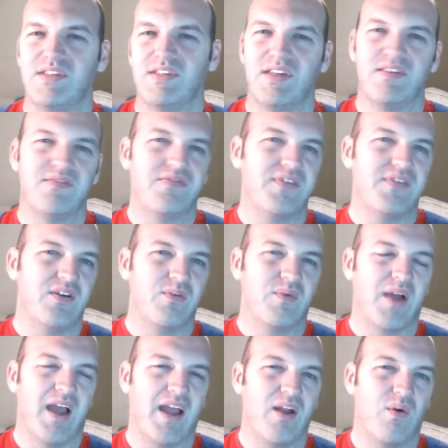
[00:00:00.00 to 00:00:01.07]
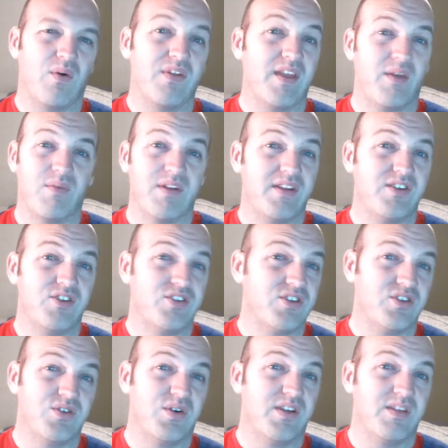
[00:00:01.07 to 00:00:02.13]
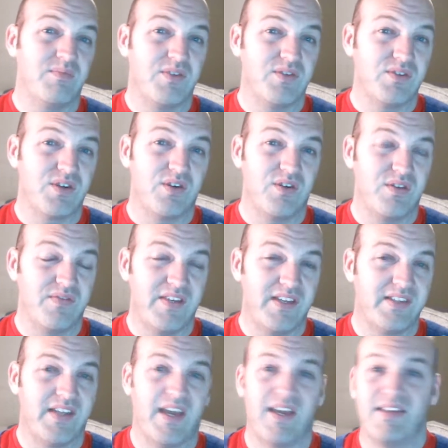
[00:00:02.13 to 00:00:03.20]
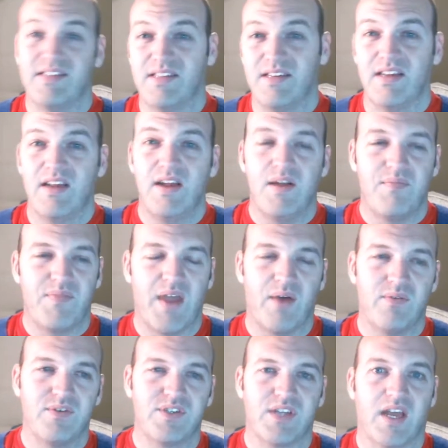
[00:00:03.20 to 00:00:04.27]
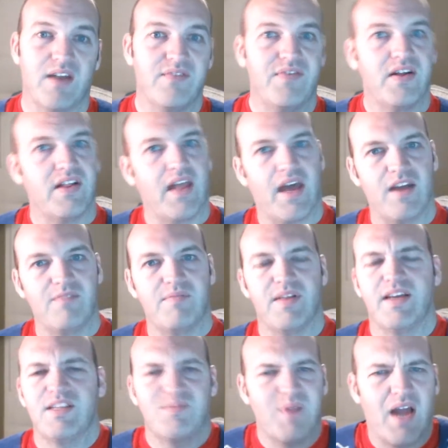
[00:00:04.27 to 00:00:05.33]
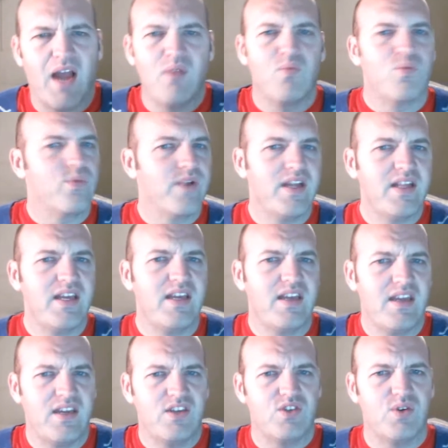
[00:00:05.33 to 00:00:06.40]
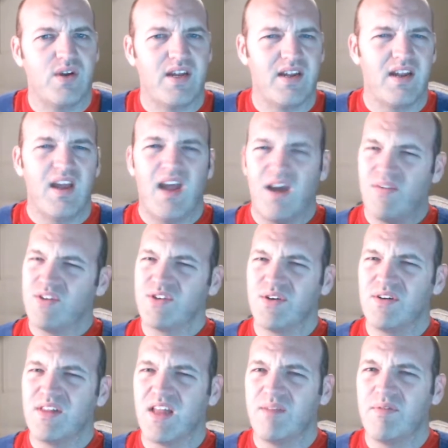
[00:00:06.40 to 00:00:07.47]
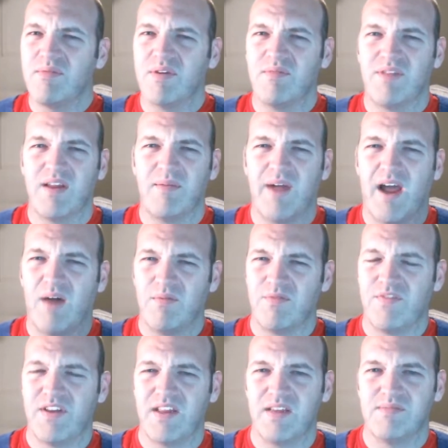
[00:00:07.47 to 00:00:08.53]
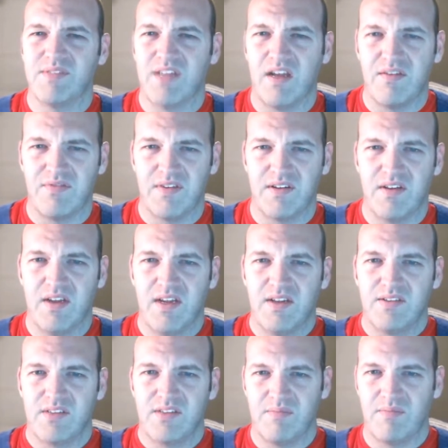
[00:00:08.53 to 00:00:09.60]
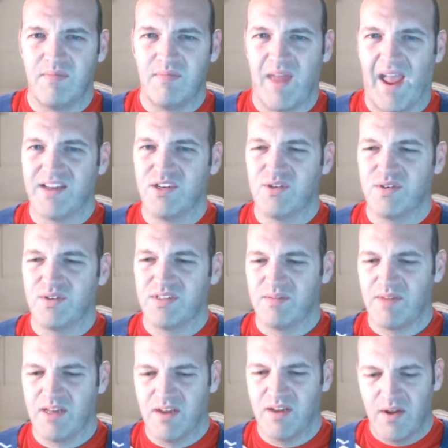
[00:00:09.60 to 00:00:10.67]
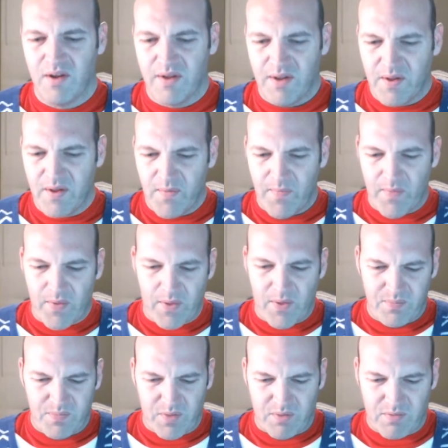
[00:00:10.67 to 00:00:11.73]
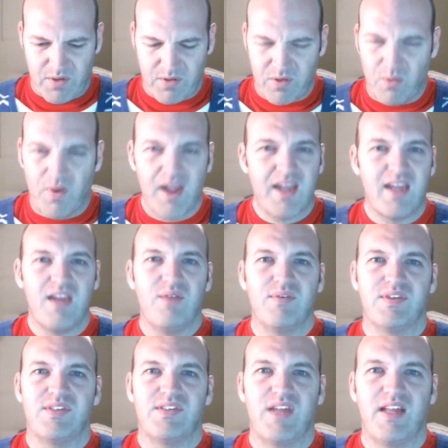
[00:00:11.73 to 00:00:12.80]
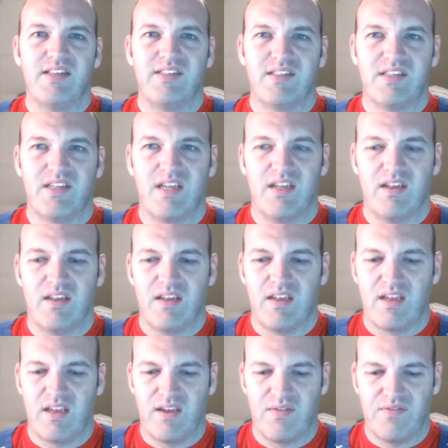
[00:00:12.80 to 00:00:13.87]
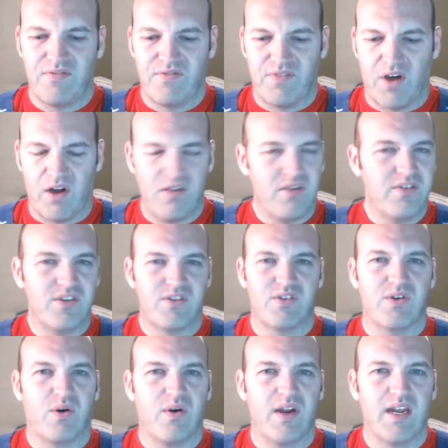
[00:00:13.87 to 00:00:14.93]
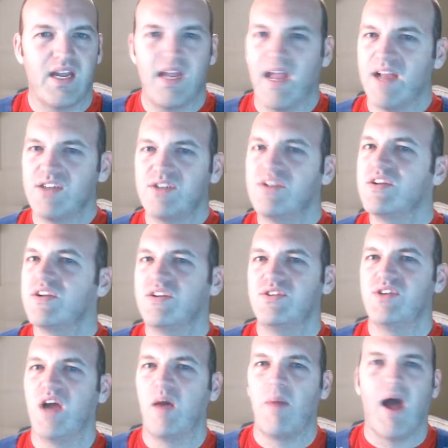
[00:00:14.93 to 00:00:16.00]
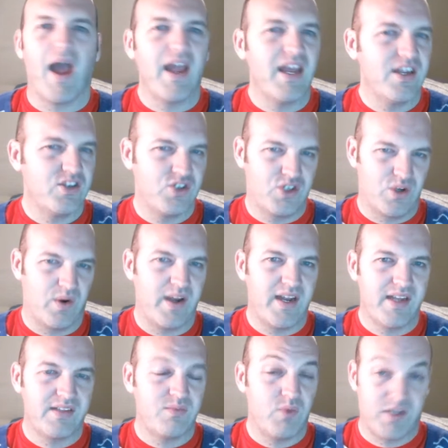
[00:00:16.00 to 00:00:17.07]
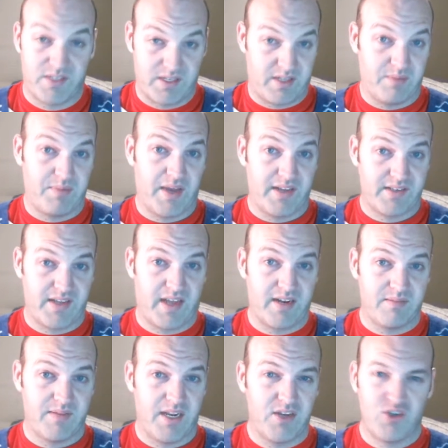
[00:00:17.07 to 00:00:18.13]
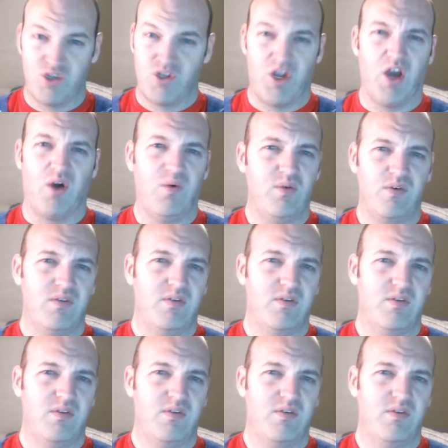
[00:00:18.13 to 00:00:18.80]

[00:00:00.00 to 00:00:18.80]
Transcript: It didn't feel right, or they really just enjoyed the musical these days, and that one just kind of felt out of place. But I really enjoyed it. I've also heard a lot of people complain about Albert Finney himself and some acting choices. I mean, the, the way he was sent, it, he followed the story. He actually did a good job. I enjoyed it. Was it the best adaptation? No.